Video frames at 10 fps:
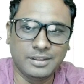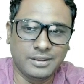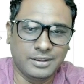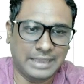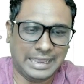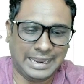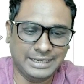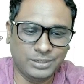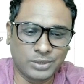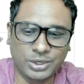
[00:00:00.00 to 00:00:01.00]
And
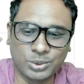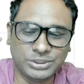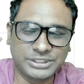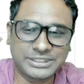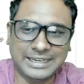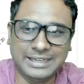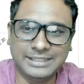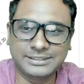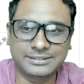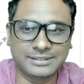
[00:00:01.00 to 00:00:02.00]
you can do this
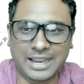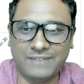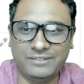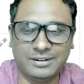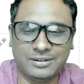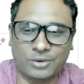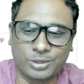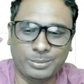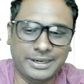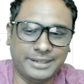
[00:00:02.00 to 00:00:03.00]
analysis. I have
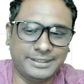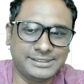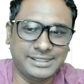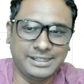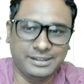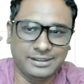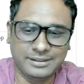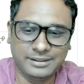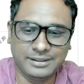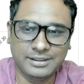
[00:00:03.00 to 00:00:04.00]
automated the sheet,
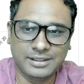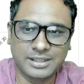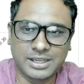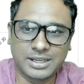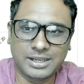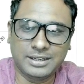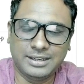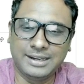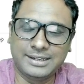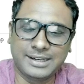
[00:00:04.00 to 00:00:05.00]

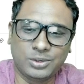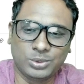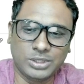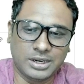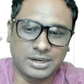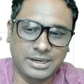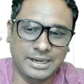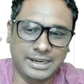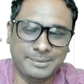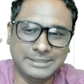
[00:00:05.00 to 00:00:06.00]
linked it to the
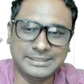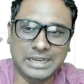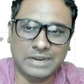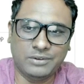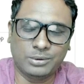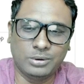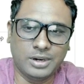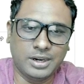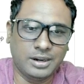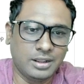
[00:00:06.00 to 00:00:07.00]
database that I have
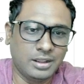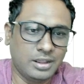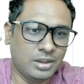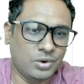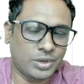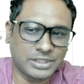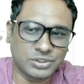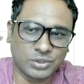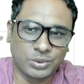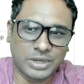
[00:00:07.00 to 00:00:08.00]
downloaded. Okay, so
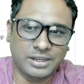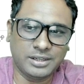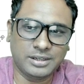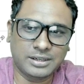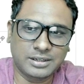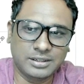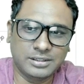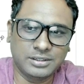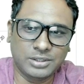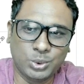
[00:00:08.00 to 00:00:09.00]
you can
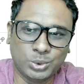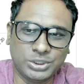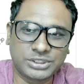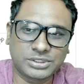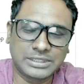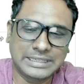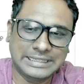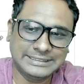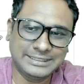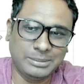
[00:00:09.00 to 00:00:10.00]
do this
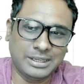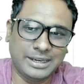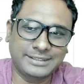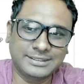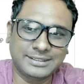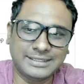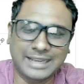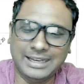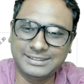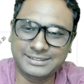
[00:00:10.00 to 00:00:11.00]
similar exercise.
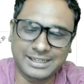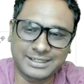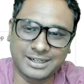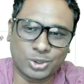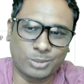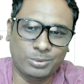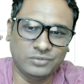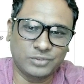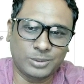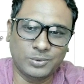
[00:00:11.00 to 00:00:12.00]
I'll select a drop down
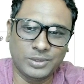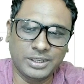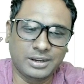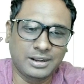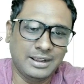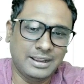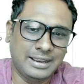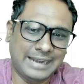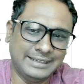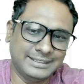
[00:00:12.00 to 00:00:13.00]
from over here,
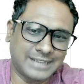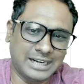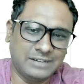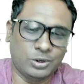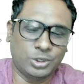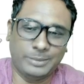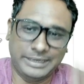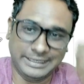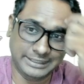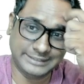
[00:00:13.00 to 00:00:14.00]
and the chart will
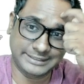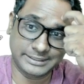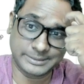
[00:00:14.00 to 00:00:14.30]
automatically change.